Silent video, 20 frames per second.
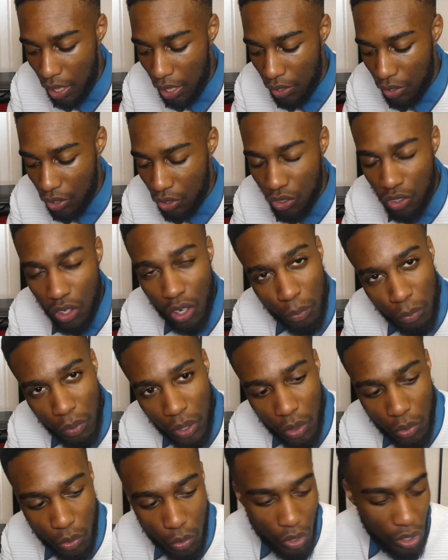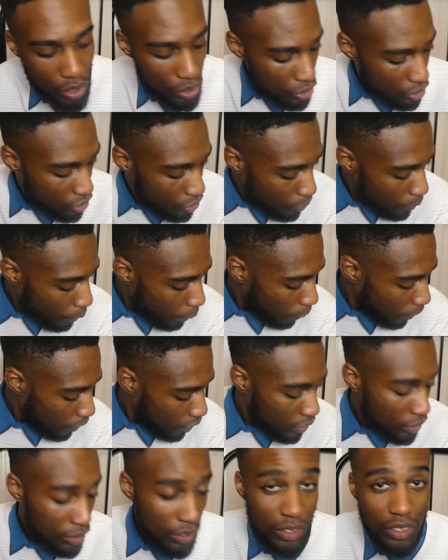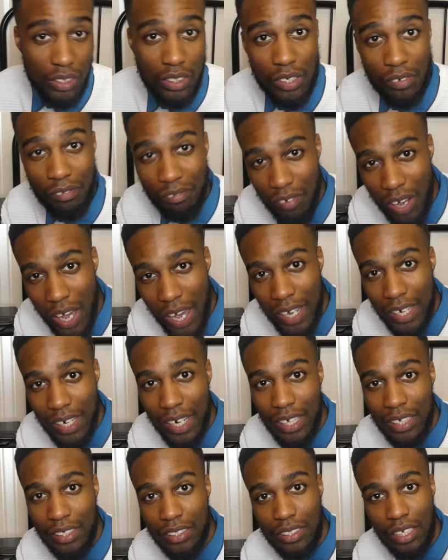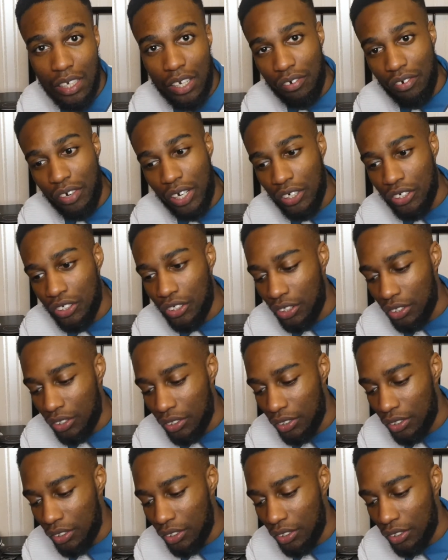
The topic was divine acceleration,